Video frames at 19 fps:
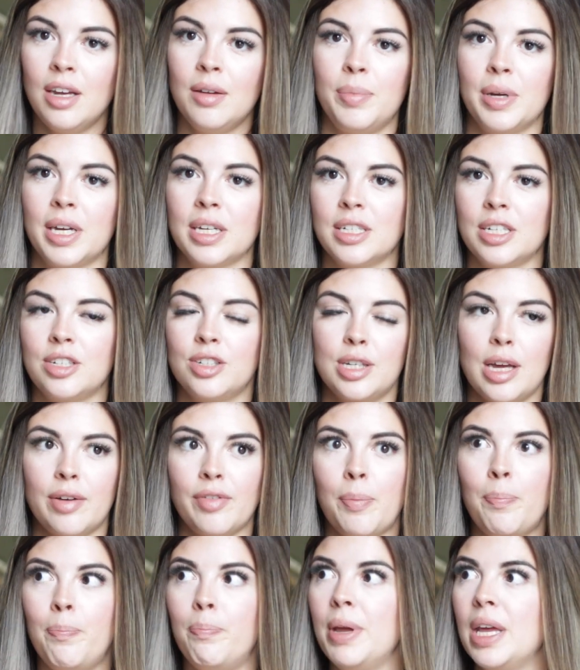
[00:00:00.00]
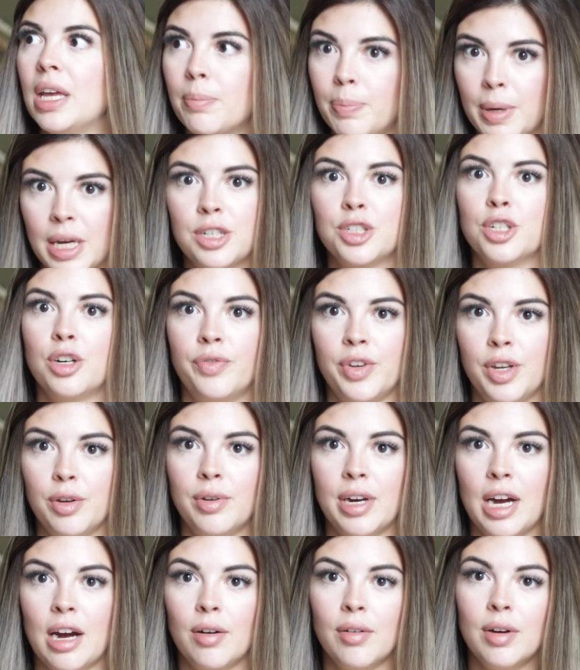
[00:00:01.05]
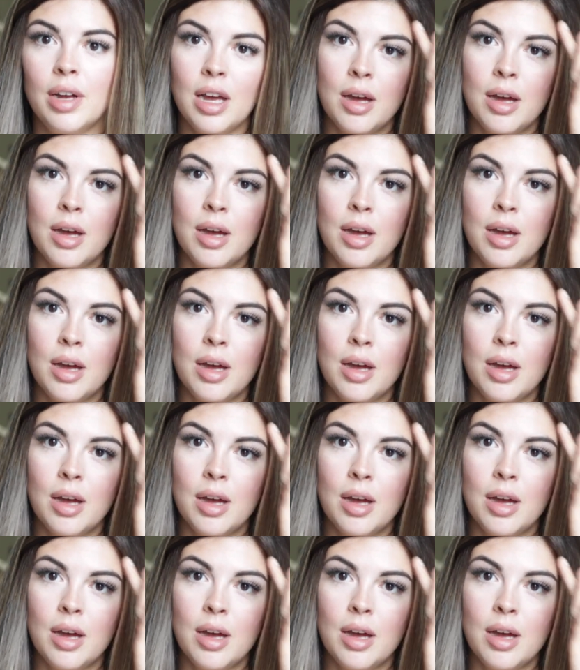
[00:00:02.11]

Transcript: because I just have a big picture view now.